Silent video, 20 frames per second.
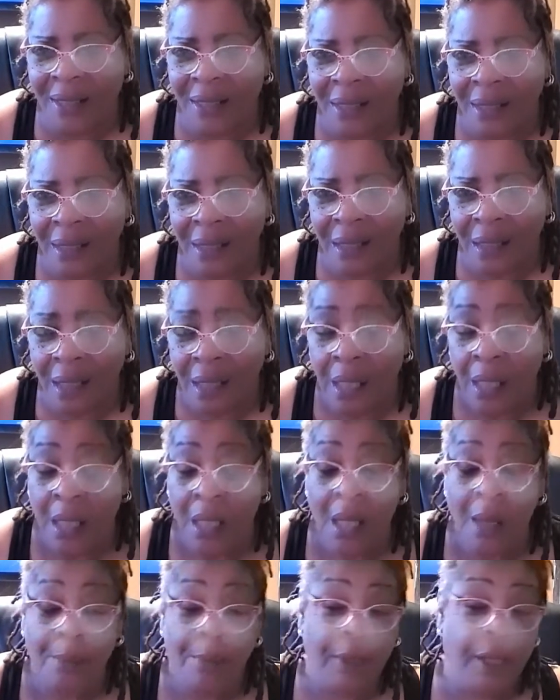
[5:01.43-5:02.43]
somebody?
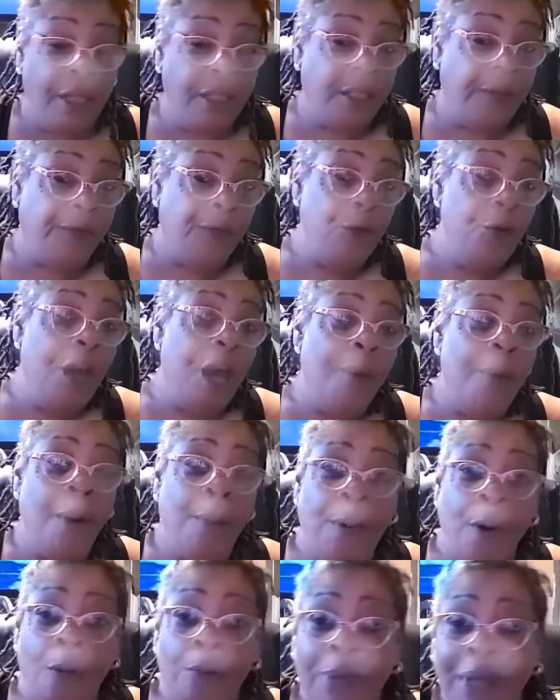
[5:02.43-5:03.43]

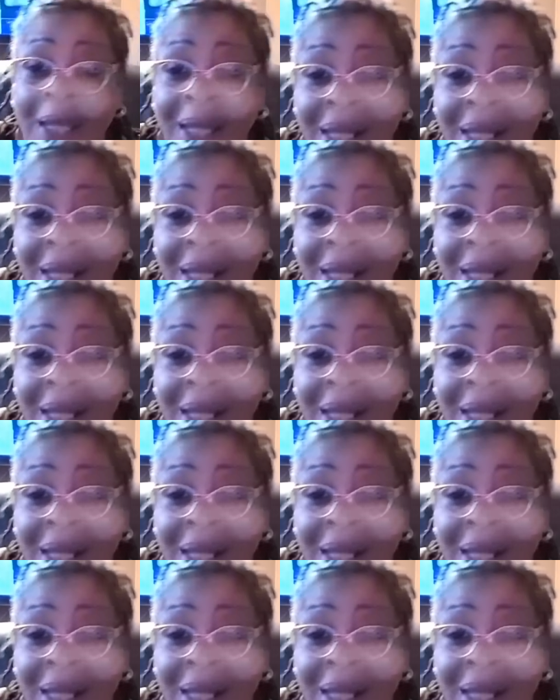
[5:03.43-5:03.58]
Because if you